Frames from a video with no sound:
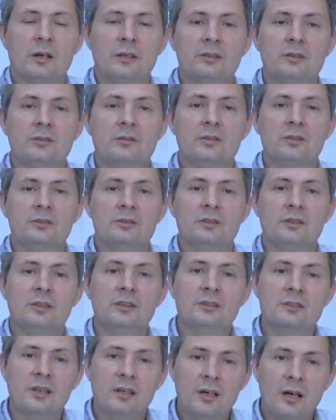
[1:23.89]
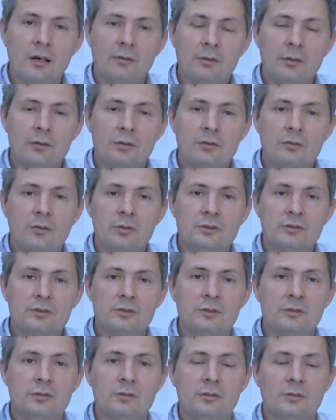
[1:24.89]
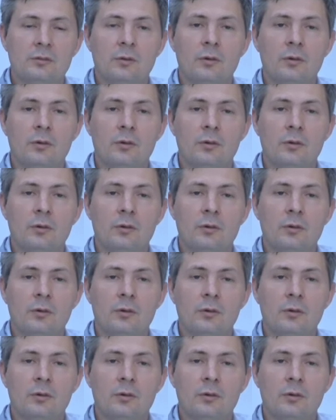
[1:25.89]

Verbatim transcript: activities in the our university